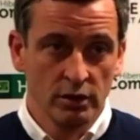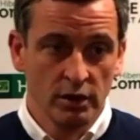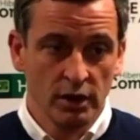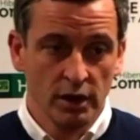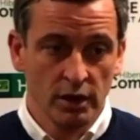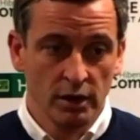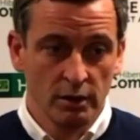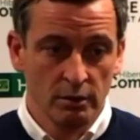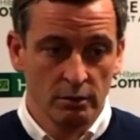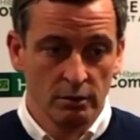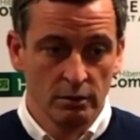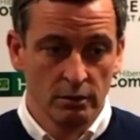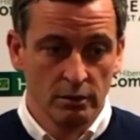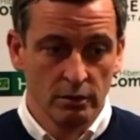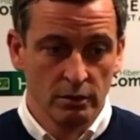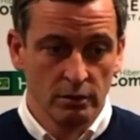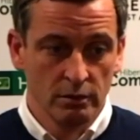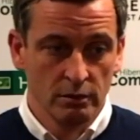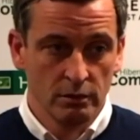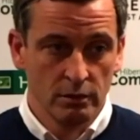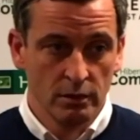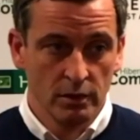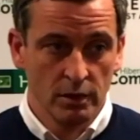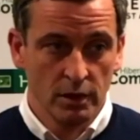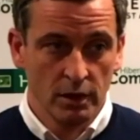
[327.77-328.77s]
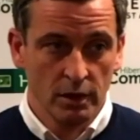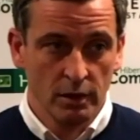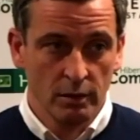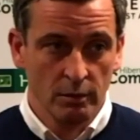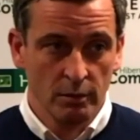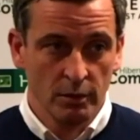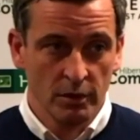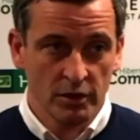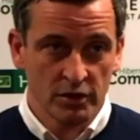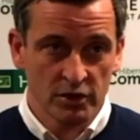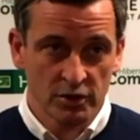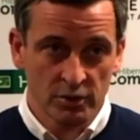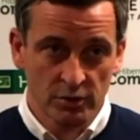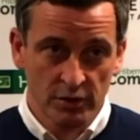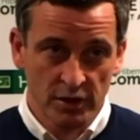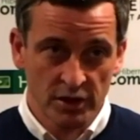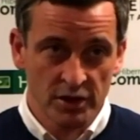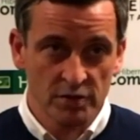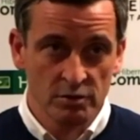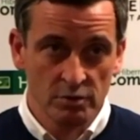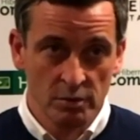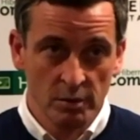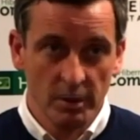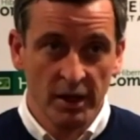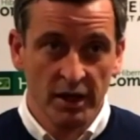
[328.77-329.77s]
but there's some
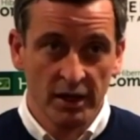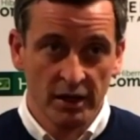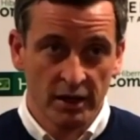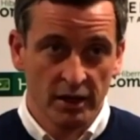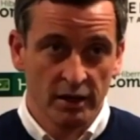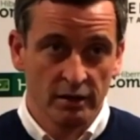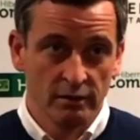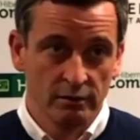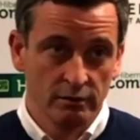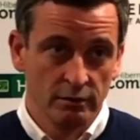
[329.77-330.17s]
things to be better